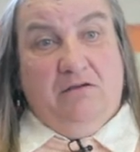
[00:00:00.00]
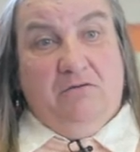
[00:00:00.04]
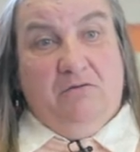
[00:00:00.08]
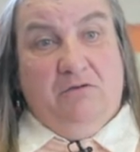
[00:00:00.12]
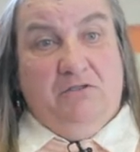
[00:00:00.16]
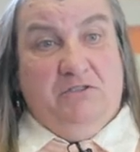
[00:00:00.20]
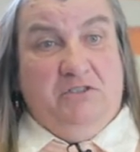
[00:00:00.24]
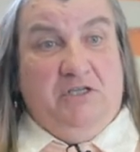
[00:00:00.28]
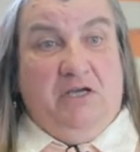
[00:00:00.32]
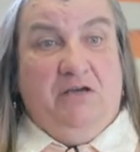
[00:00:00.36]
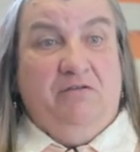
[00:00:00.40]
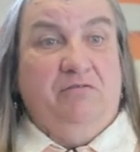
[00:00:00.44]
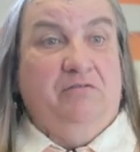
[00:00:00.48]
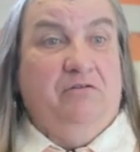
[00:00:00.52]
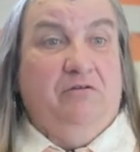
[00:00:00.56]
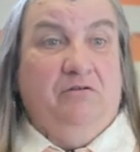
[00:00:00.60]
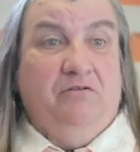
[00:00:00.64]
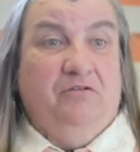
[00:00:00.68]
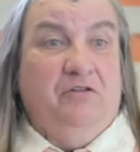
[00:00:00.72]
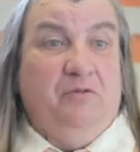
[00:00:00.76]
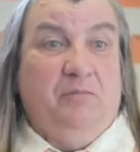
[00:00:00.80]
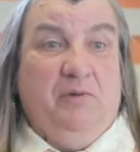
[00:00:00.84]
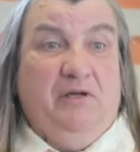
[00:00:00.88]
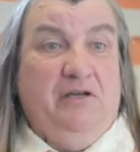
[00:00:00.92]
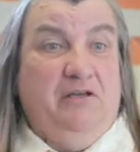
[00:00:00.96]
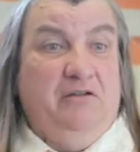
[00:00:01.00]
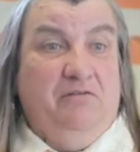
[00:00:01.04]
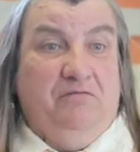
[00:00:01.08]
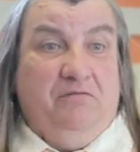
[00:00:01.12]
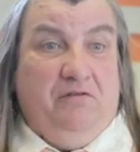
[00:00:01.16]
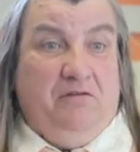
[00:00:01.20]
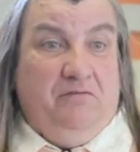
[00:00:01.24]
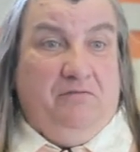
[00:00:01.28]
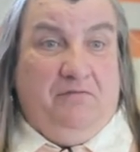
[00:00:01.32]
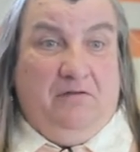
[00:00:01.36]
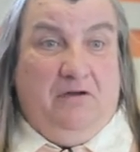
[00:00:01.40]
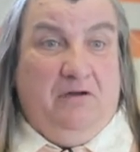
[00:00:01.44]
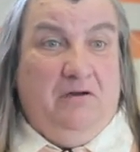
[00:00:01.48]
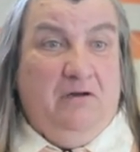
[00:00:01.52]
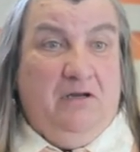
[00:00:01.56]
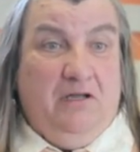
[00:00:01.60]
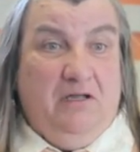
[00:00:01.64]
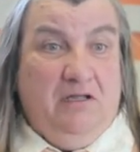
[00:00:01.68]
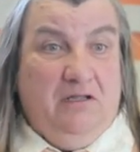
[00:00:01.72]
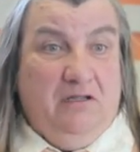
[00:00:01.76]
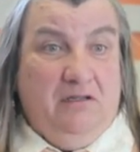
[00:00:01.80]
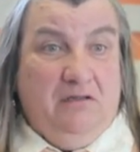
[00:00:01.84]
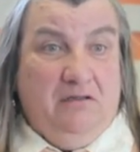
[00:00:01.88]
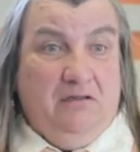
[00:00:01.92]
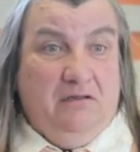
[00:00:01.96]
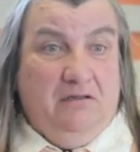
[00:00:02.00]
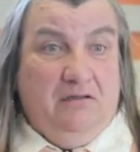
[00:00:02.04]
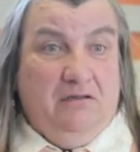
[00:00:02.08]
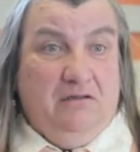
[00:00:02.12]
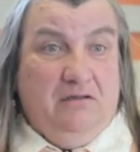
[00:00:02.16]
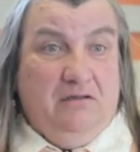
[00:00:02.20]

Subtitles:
which I feel the benefit for it,